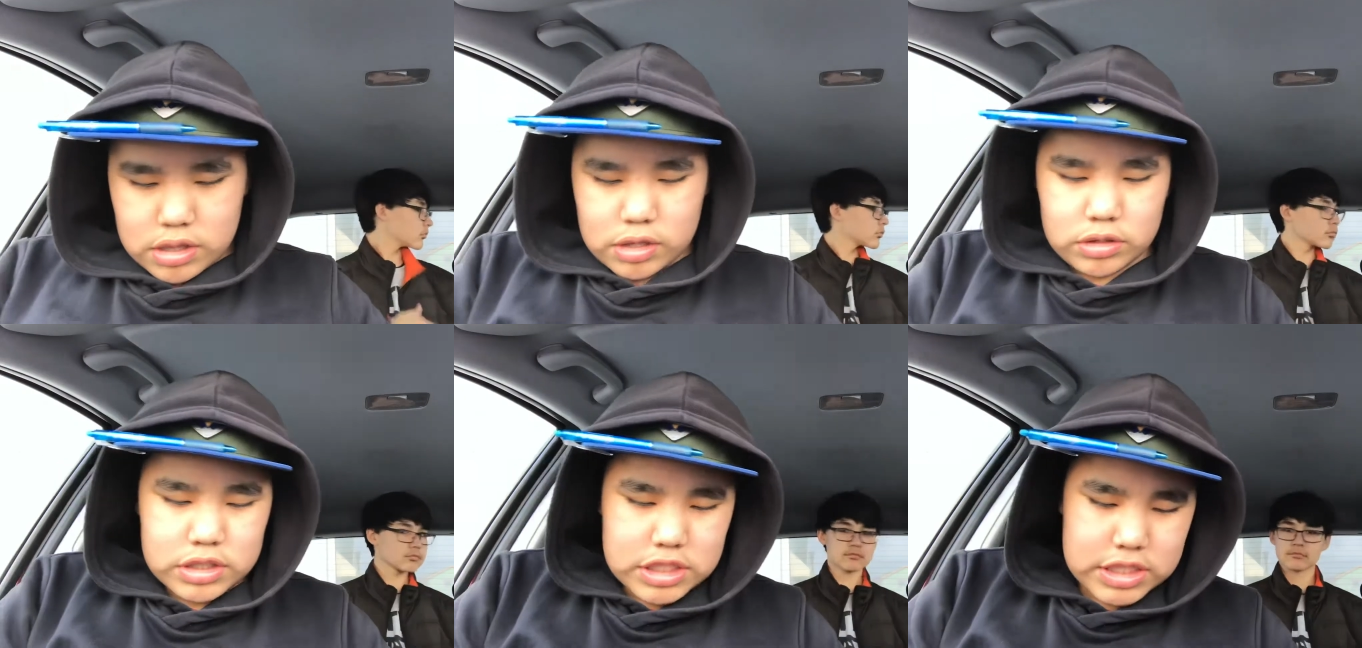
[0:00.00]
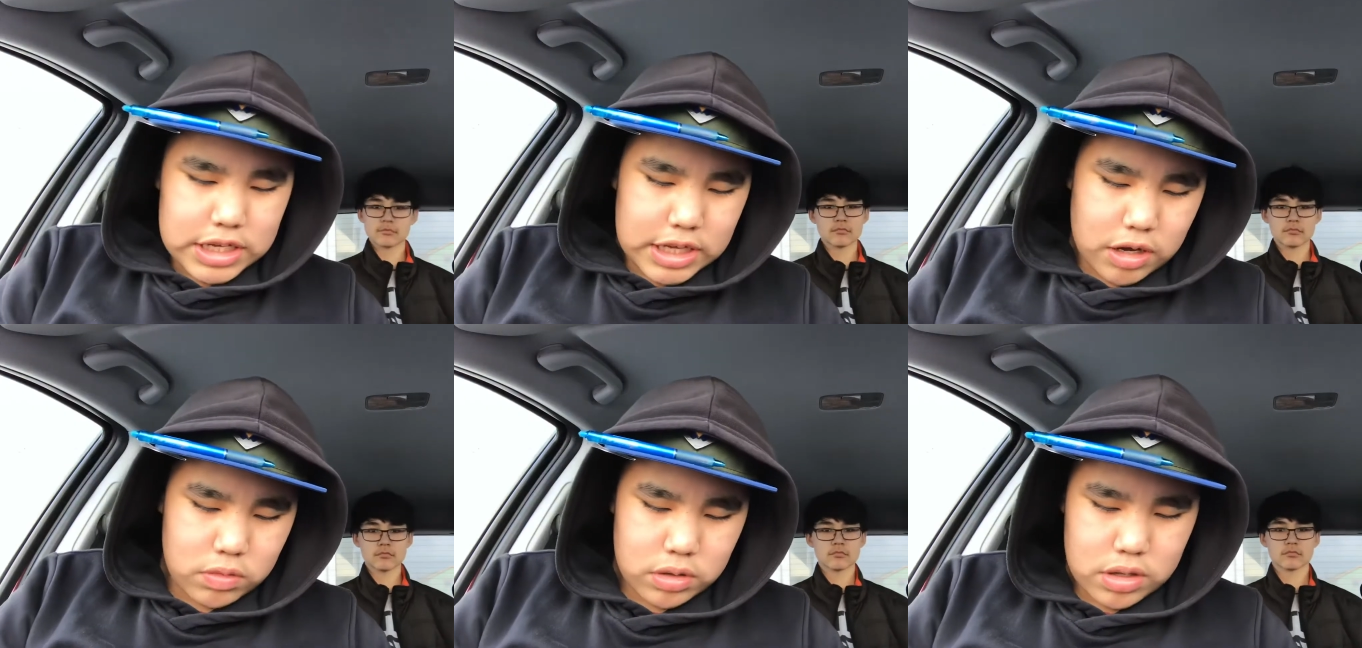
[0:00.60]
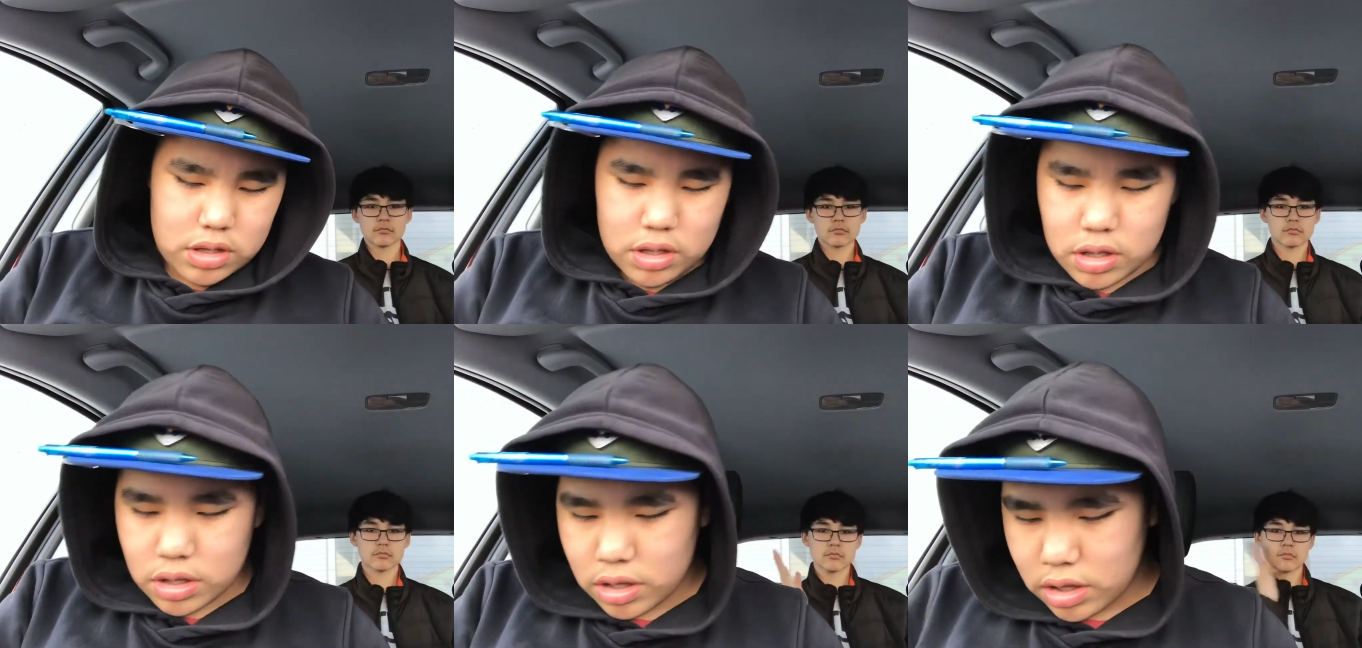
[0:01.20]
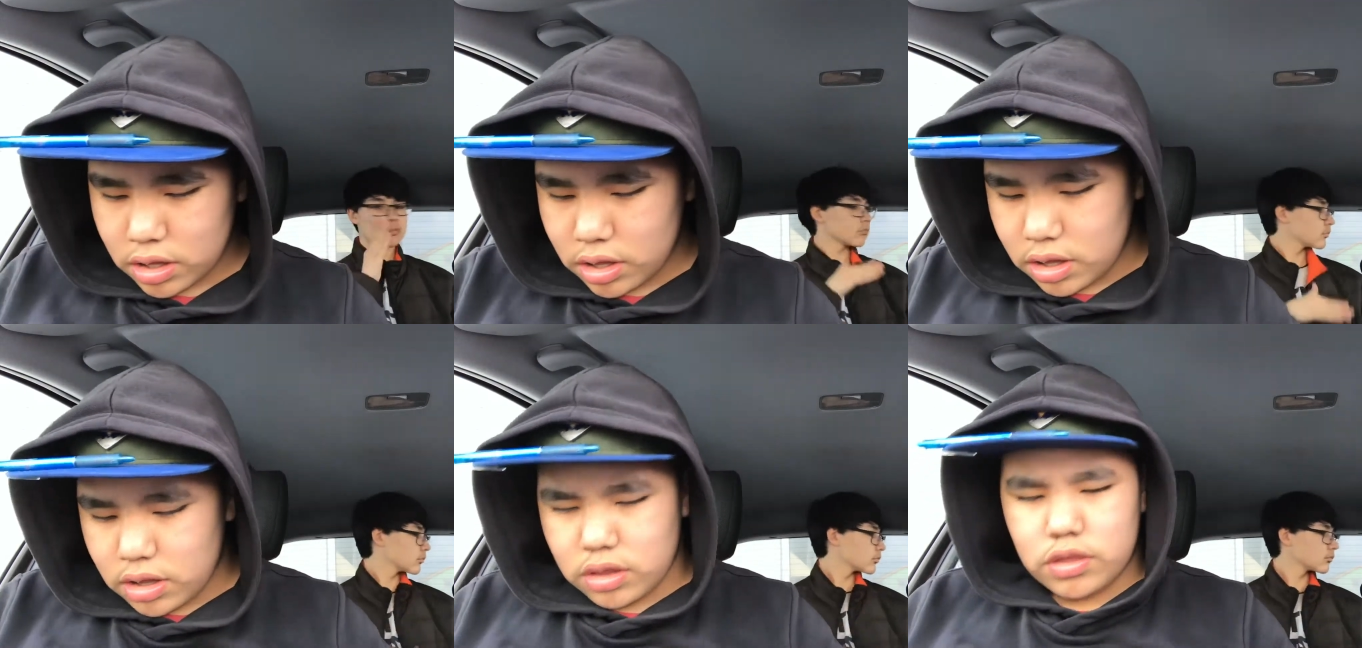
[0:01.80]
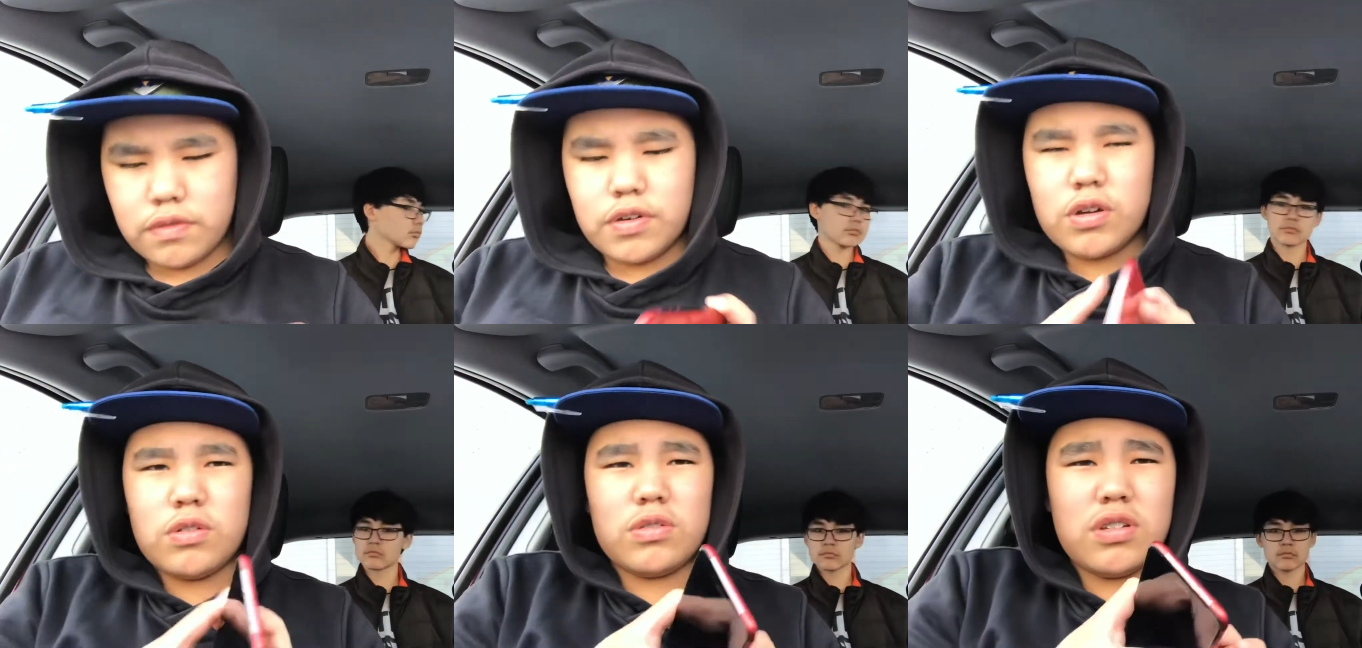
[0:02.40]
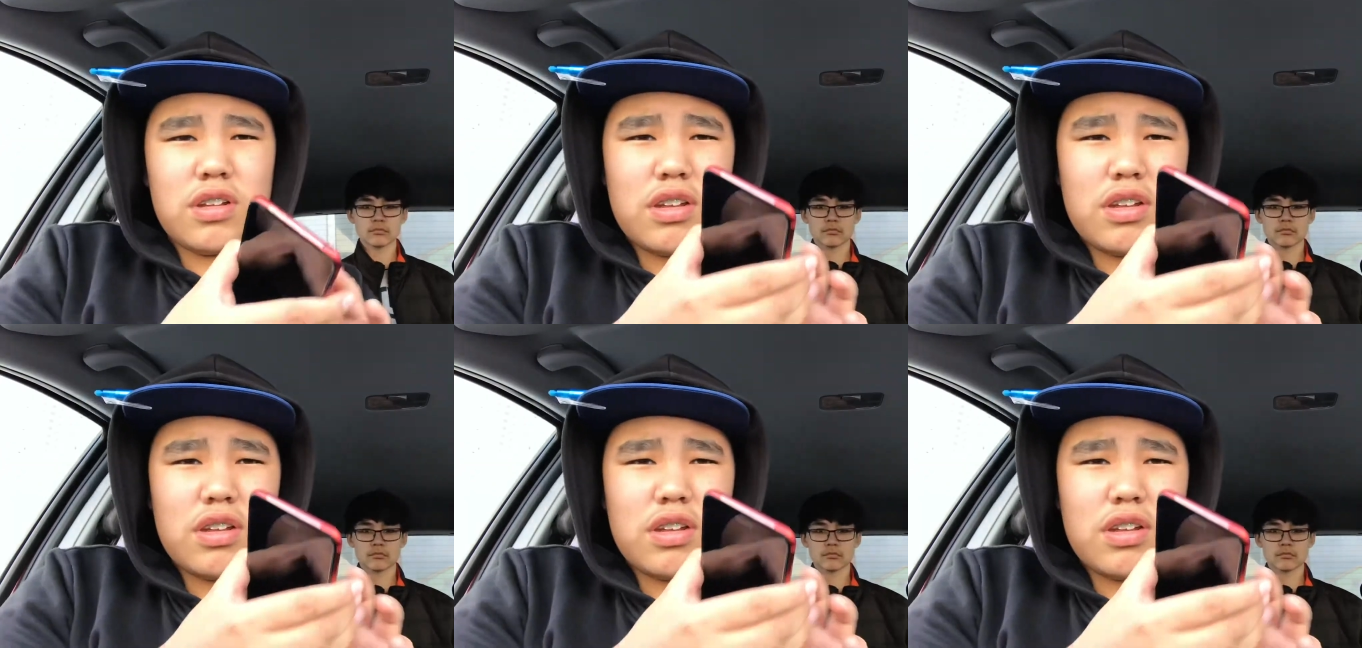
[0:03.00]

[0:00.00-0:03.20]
Speaker 1: Now let's take out the phone.